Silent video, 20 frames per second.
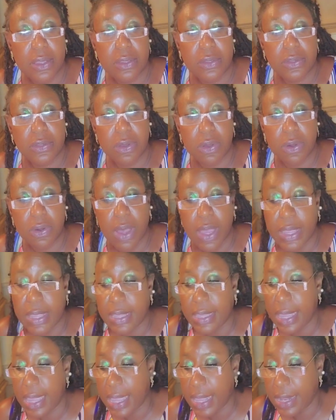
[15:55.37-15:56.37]
So
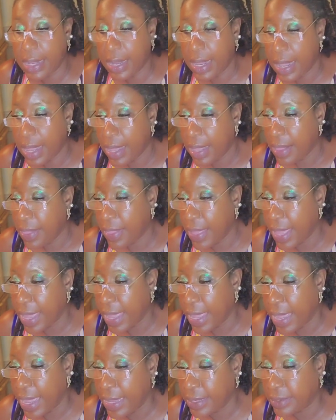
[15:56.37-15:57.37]
again,
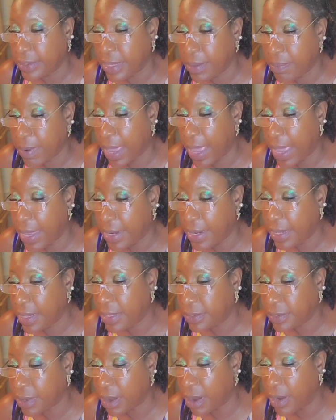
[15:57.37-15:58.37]
the
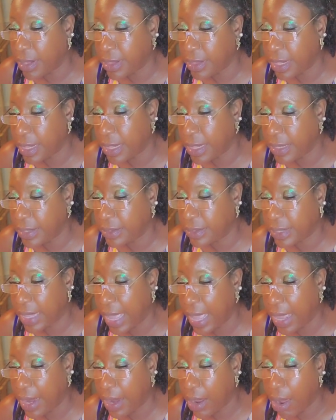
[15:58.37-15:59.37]
antibodies are things
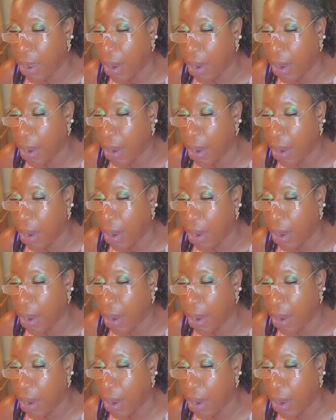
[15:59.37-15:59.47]
that